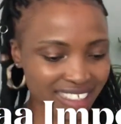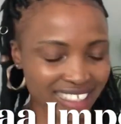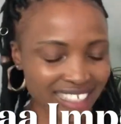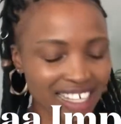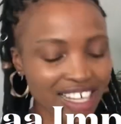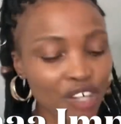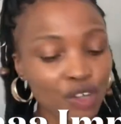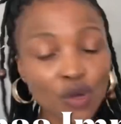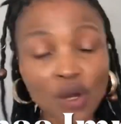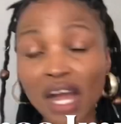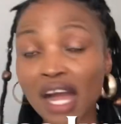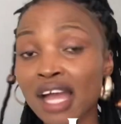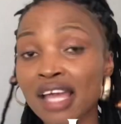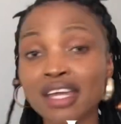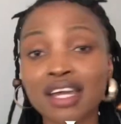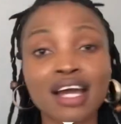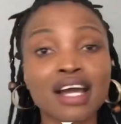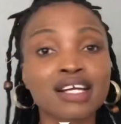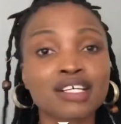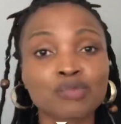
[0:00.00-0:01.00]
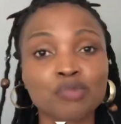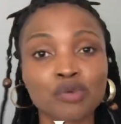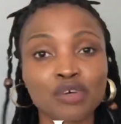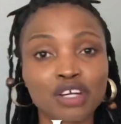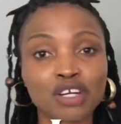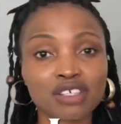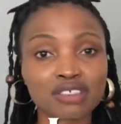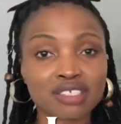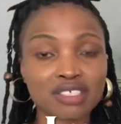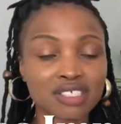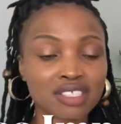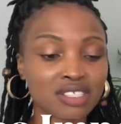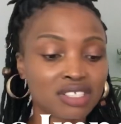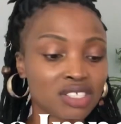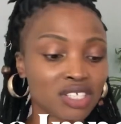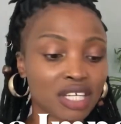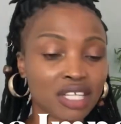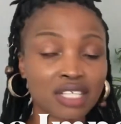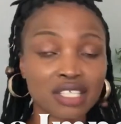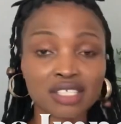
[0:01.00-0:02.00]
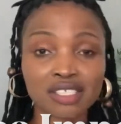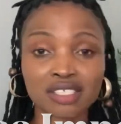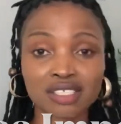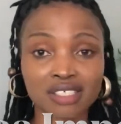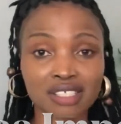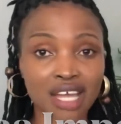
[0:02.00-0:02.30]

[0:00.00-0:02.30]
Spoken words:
Oh, I can't pronounce this Chinese.